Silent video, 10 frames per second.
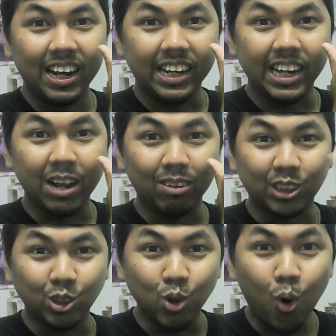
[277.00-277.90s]
there
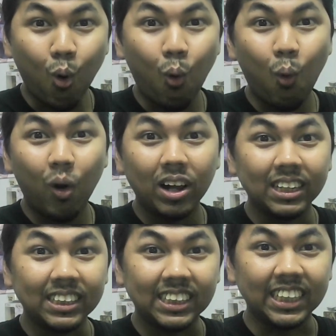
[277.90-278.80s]
was no
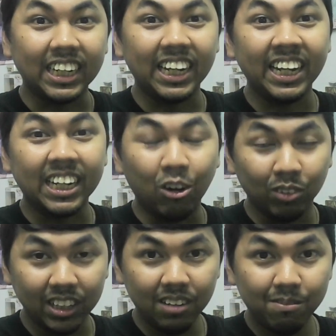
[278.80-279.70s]
ticketing
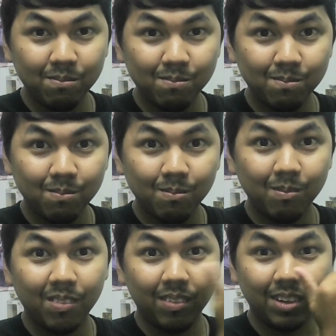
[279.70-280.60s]
counter.
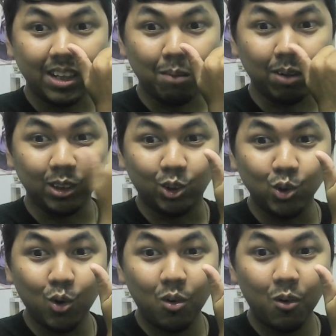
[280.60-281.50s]
Number
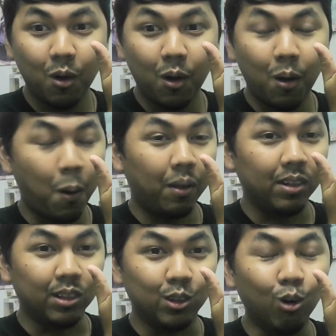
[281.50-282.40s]
two,
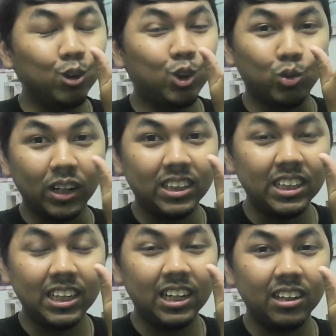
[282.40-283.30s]
those
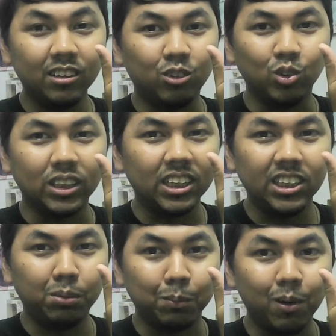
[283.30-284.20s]
twenty to
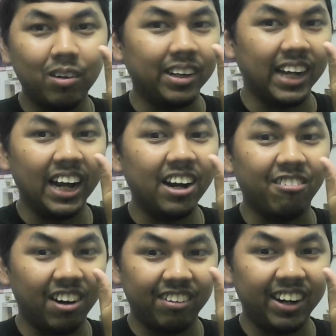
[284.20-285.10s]
thirty people gathered
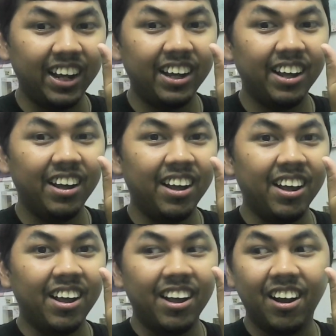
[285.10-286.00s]
around there
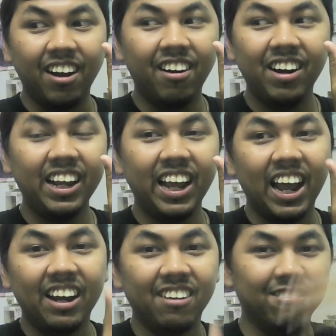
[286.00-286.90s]
already
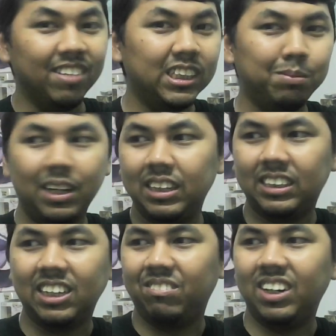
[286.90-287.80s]
had a wristband,
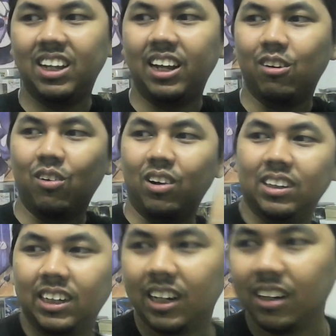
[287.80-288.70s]
something like, hold on a second.